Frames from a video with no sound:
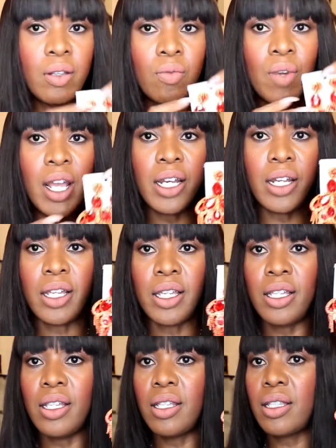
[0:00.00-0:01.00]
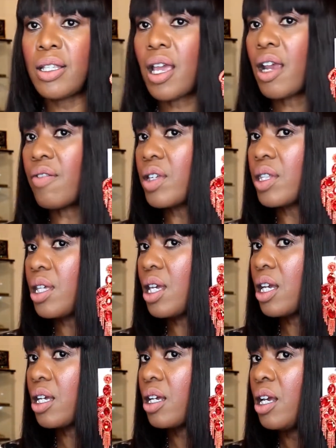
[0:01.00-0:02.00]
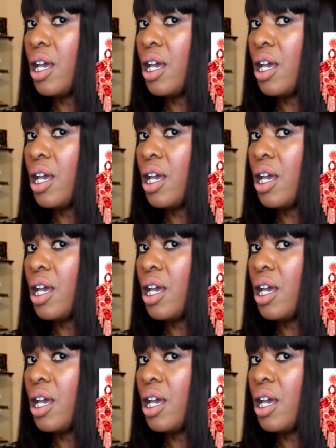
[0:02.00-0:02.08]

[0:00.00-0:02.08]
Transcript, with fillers: the red is everything.